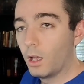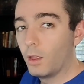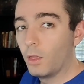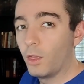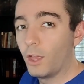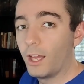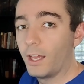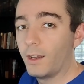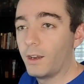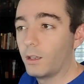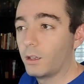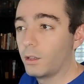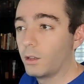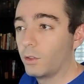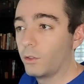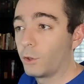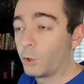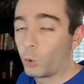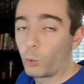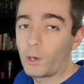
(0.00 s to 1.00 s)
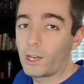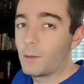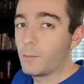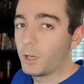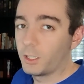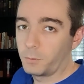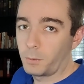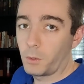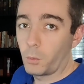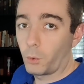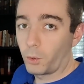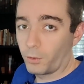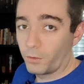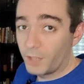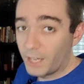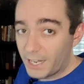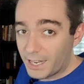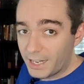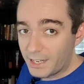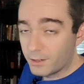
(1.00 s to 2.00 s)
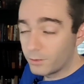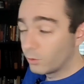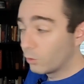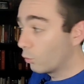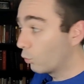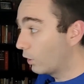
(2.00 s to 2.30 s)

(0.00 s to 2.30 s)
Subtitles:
then the queen must be worth 8.